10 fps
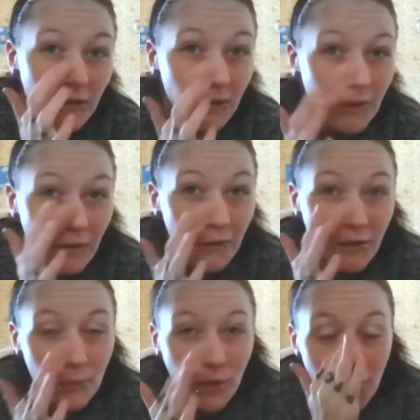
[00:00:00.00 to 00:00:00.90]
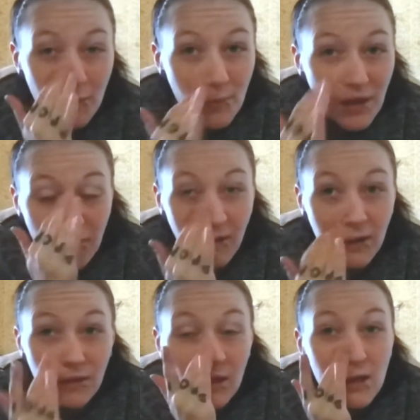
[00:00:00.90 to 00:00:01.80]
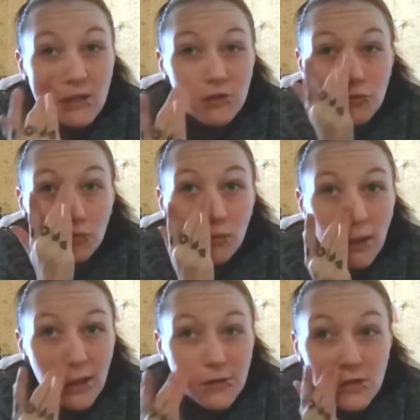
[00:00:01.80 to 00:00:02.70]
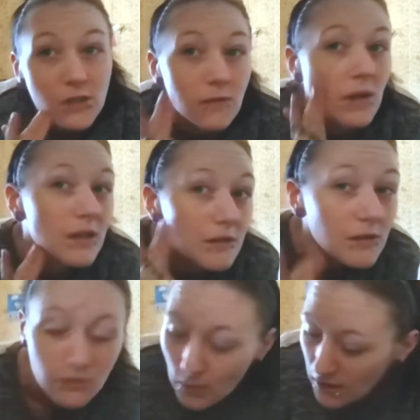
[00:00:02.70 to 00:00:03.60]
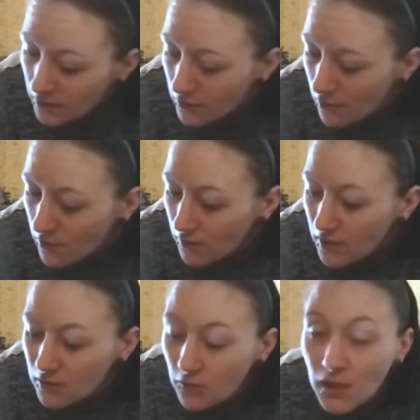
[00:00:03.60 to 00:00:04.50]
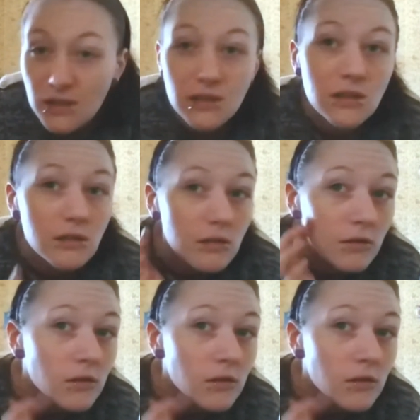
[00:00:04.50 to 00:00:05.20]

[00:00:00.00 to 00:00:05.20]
Oh, I'll probably make like the strangest faces while I do all this craziness.